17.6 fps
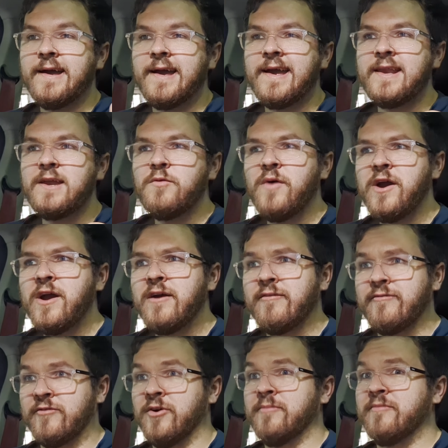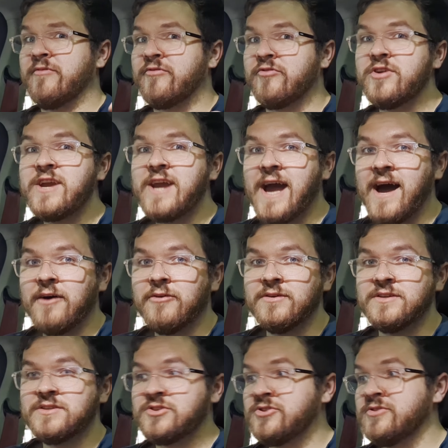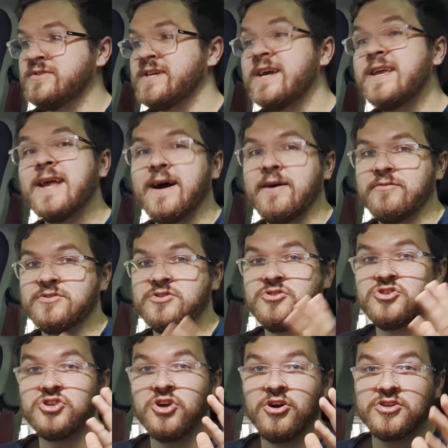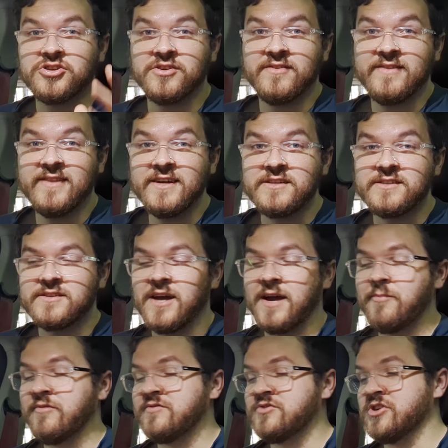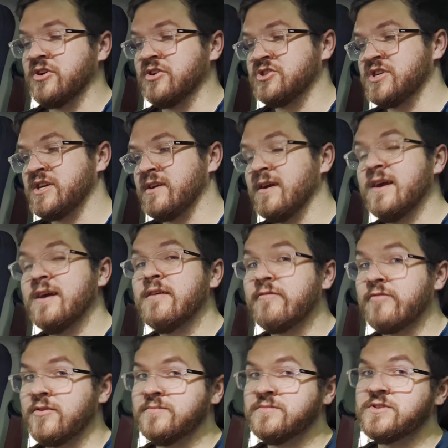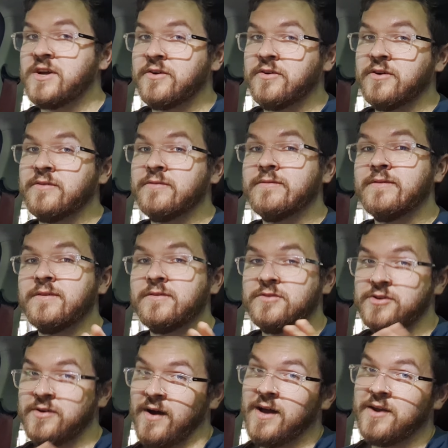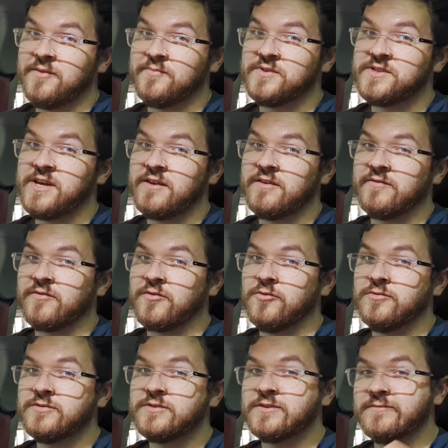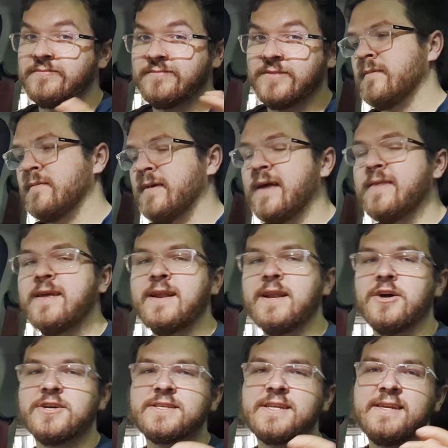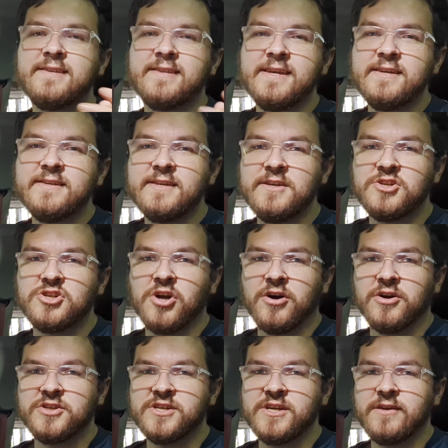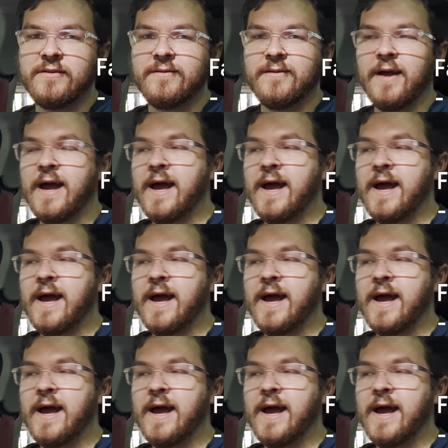anywhere from 3 hours to 10 hours to charge on this type of charging, from 0 to 100%, of course. And then lastly, DC charging,